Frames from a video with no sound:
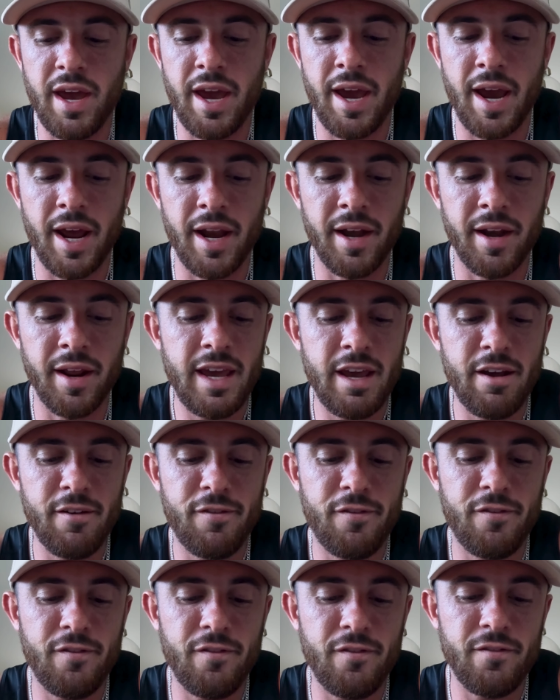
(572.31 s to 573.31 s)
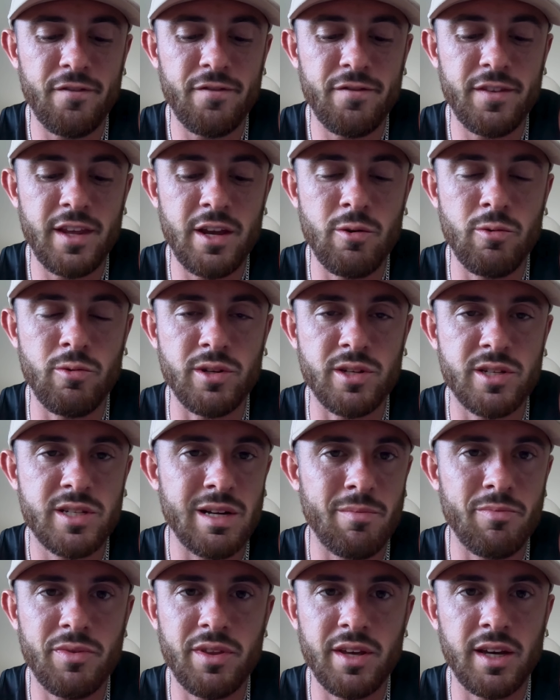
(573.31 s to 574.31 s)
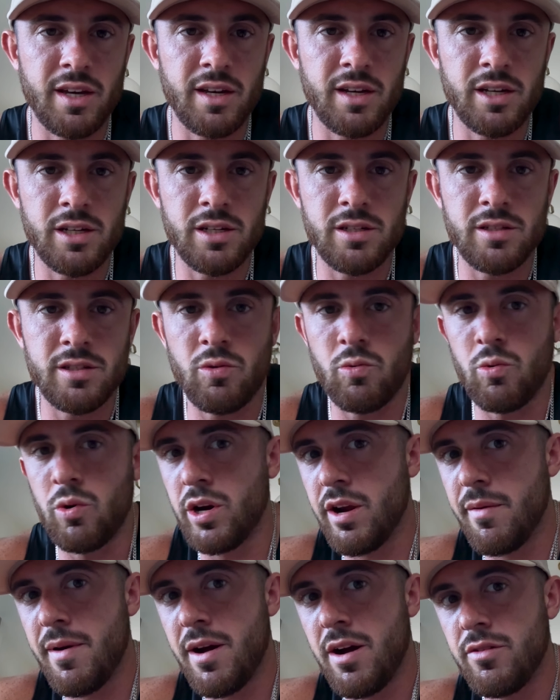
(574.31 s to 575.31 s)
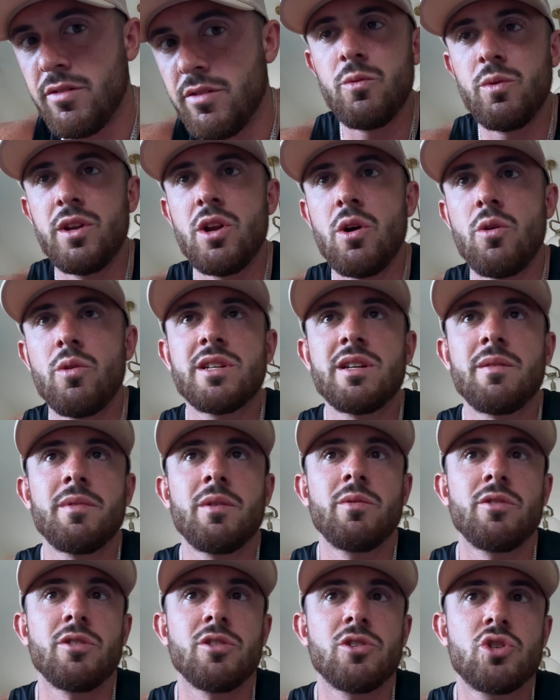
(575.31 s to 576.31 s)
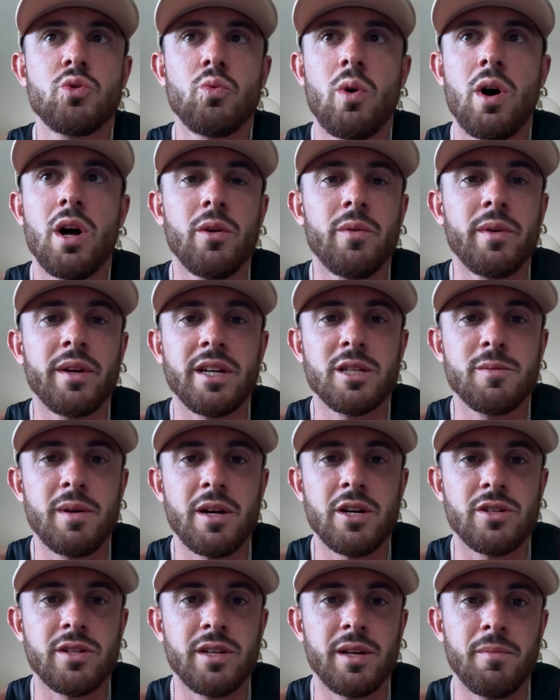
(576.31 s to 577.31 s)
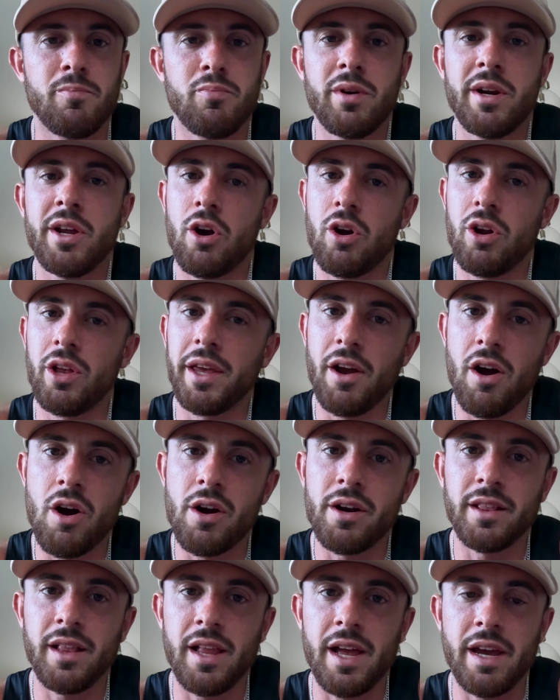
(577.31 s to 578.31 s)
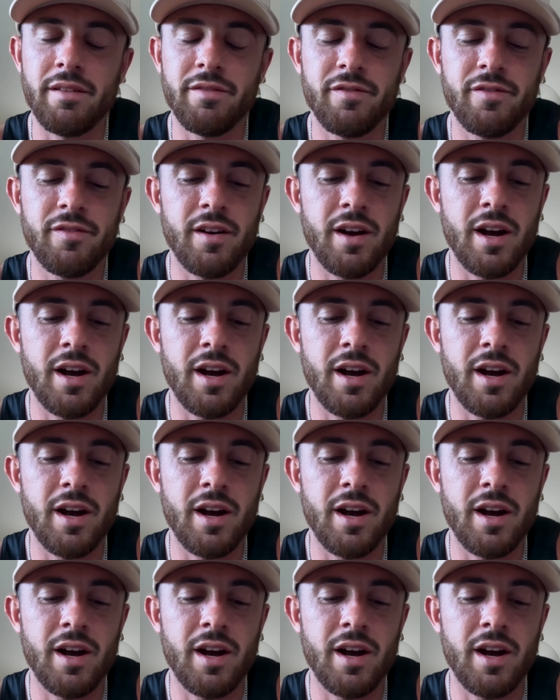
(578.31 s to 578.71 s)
And if it was something to worry about, you would notice something with your swallowing, especially pretty early on in life.